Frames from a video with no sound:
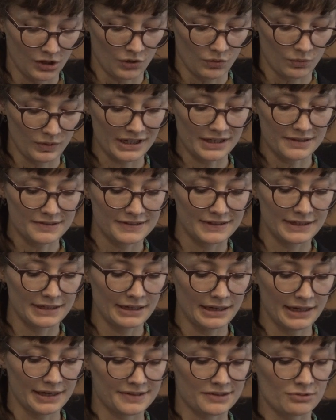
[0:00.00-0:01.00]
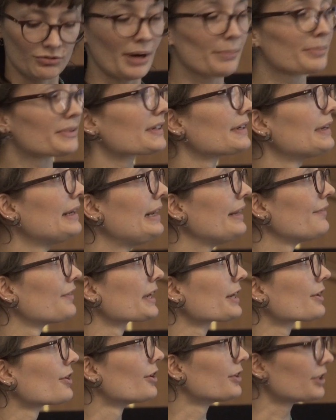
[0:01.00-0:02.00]
We can see his cramped
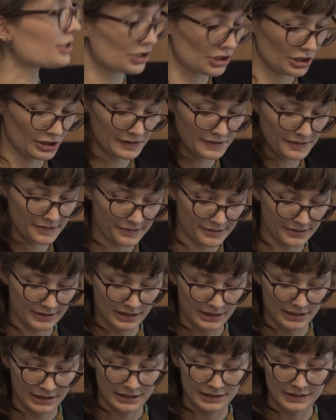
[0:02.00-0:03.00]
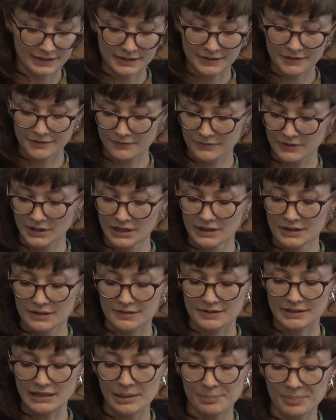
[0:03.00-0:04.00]
living conditions here.
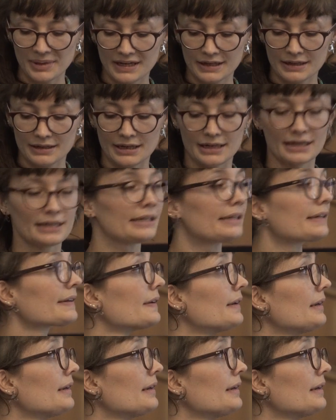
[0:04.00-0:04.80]
Sleeping and